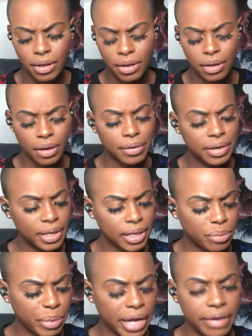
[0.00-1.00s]
Learn to leave
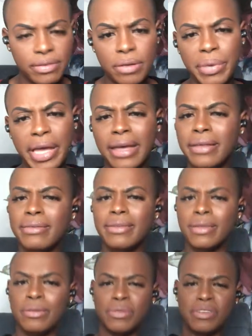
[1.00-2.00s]
the past in the past.
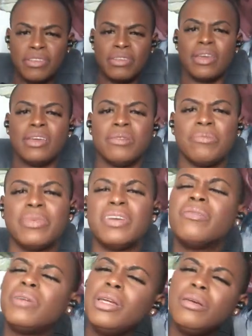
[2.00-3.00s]
That's what just came.
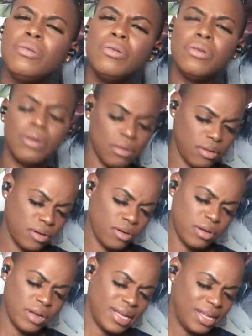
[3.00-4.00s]
What are you,
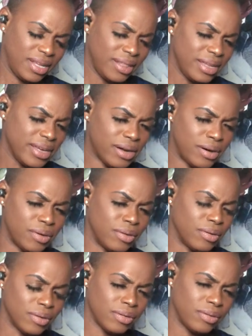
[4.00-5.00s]
Leo?
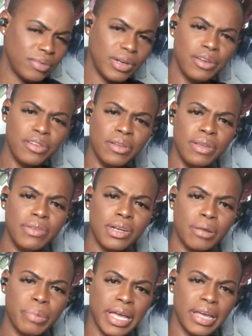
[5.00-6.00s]
Why aren't you living in
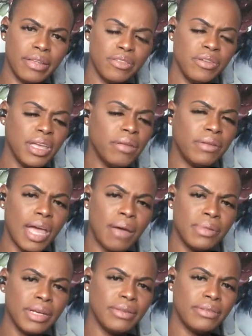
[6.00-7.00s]
the past? You keep
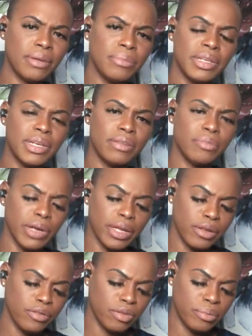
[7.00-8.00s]
dabbling in something that's bringing
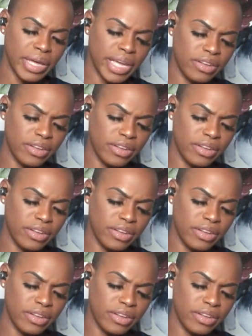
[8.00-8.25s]
you some bad